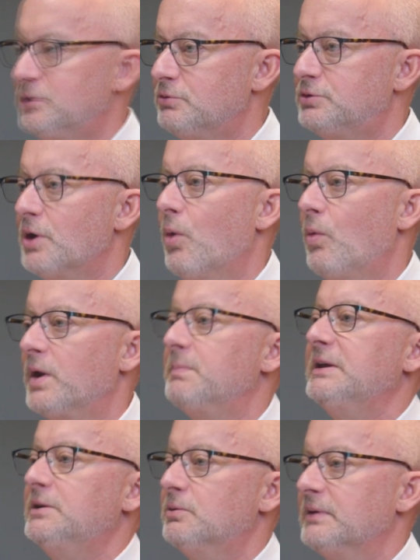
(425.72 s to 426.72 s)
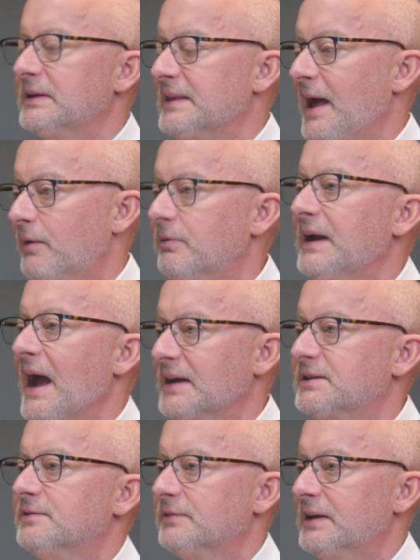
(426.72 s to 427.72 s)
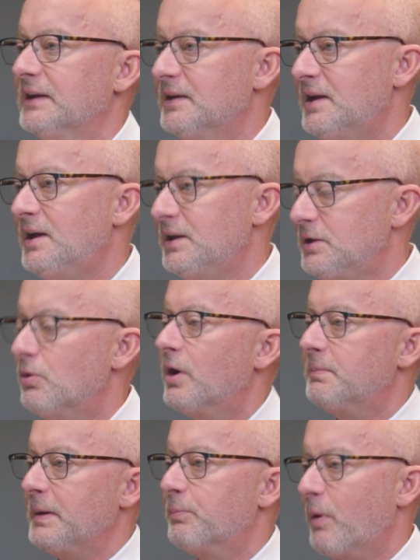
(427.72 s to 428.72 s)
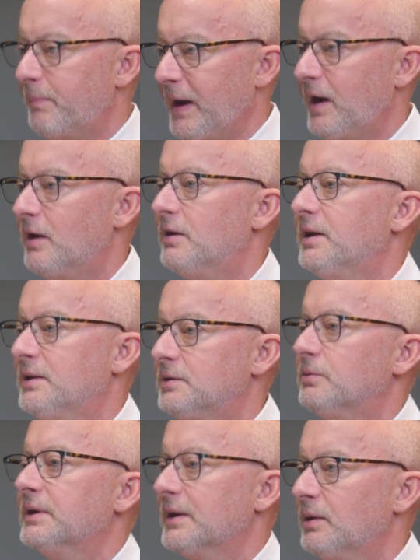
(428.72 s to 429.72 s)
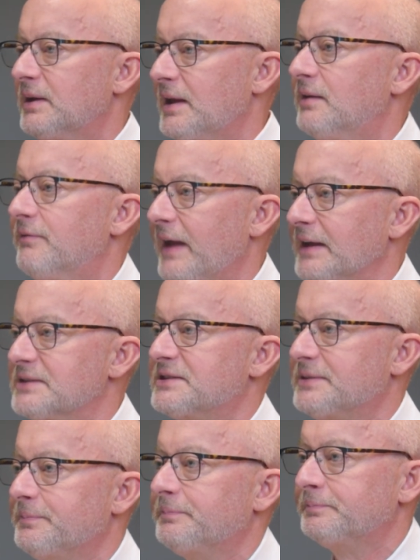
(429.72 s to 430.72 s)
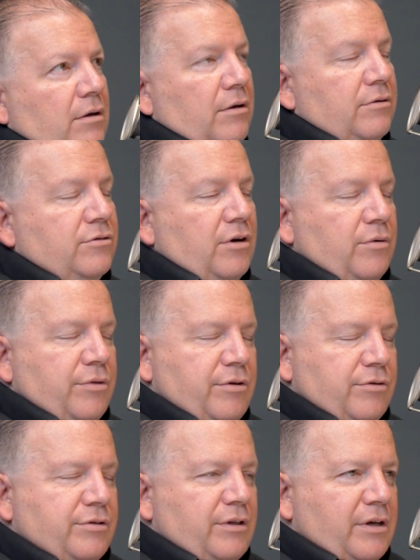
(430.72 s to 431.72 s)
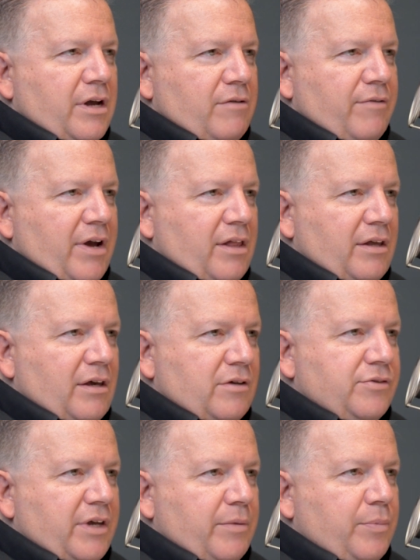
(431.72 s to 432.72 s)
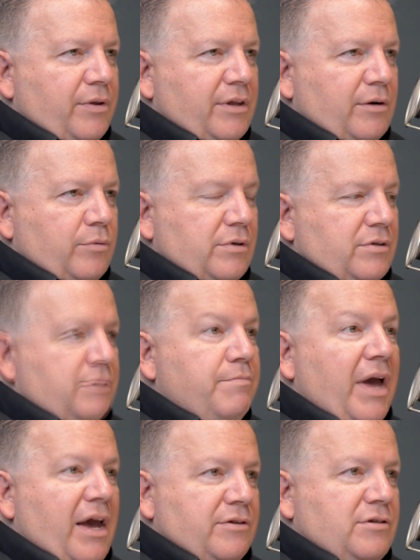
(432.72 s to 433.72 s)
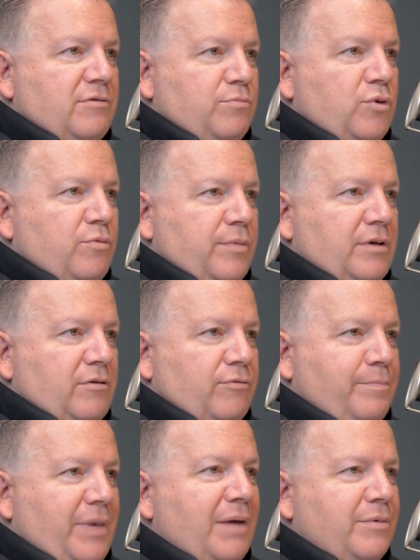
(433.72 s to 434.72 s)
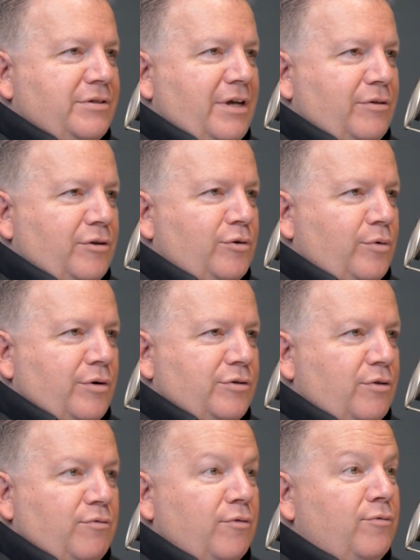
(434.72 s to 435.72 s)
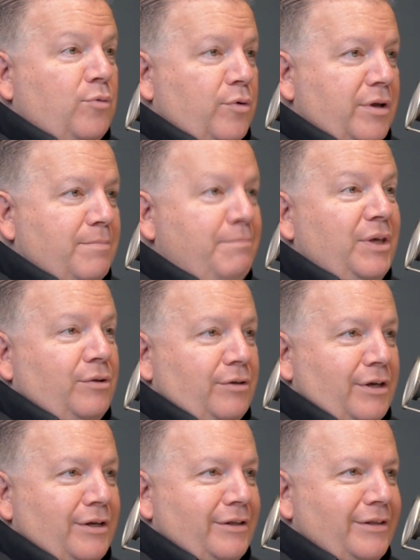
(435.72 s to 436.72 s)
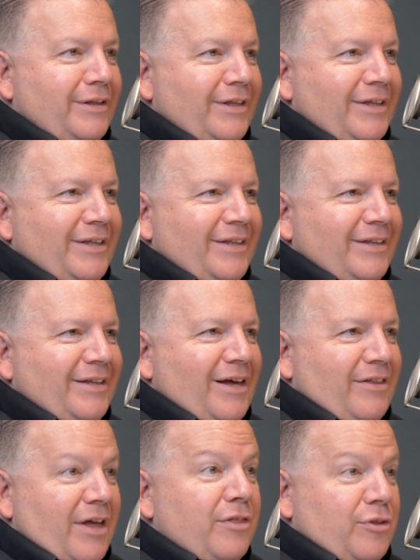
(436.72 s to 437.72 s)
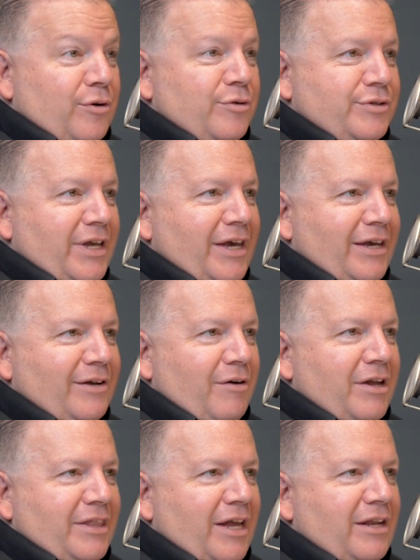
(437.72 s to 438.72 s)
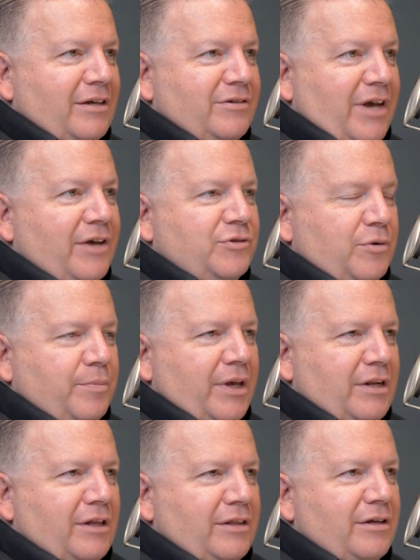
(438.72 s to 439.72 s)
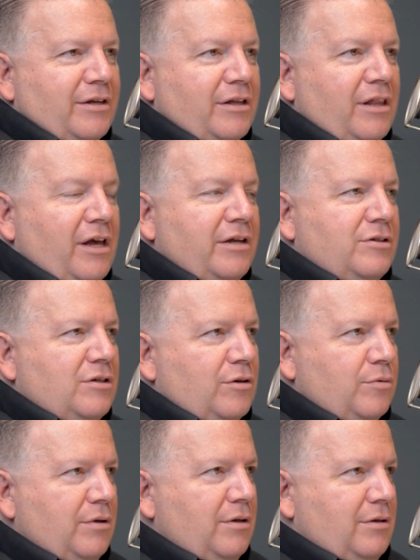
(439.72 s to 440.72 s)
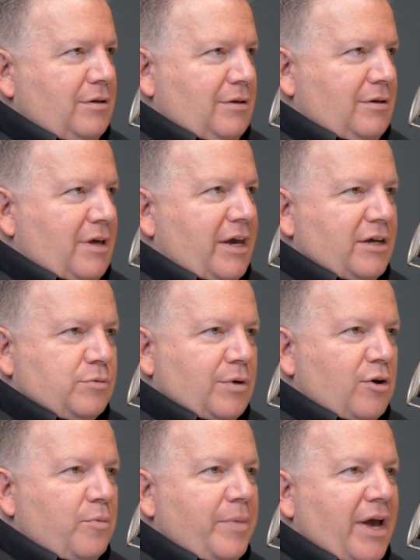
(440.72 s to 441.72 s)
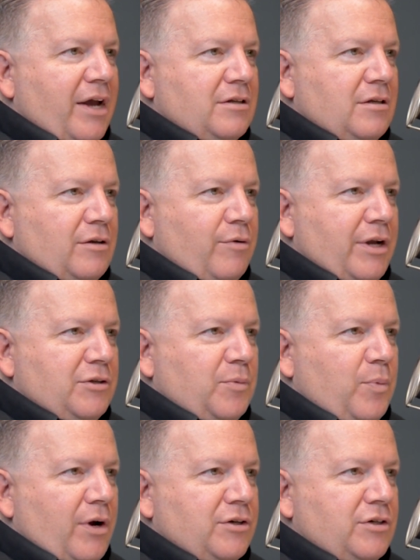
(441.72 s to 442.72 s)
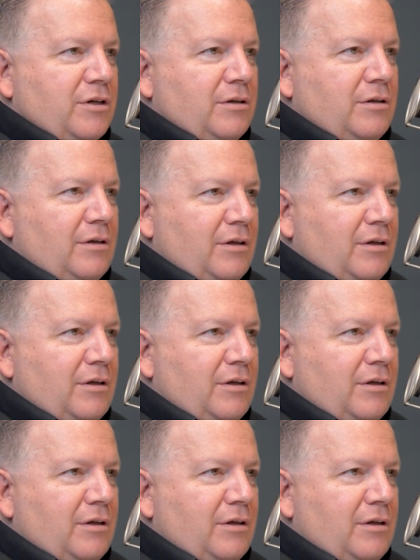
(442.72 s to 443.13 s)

You don't want to be doing that reactively. You want to be prepared and doing it in advance. Starting with your Silicon Valley example, there was a massive movement of payments out the door. It was over 40 billion on that Thursday, right? That exacerbated the decline. So I guess we go back to the Great Depression.